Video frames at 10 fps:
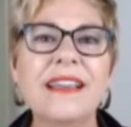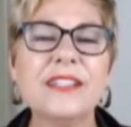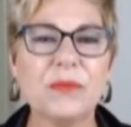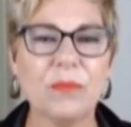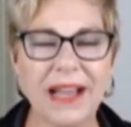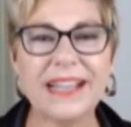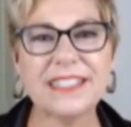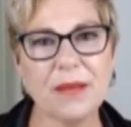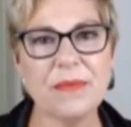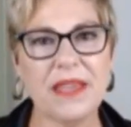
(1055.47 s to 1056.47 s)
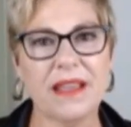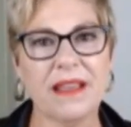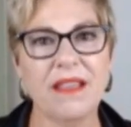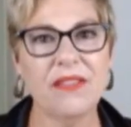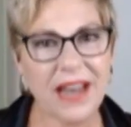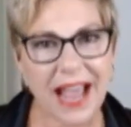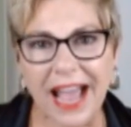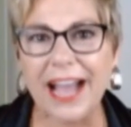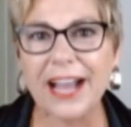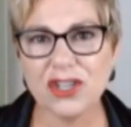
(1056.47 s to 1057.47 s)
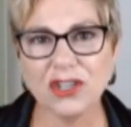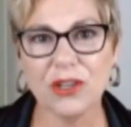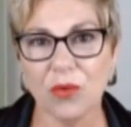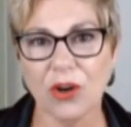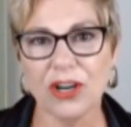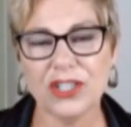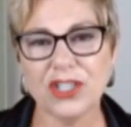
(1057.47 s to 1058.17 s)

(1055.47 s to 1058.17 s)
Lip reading: It's buying something that actually works.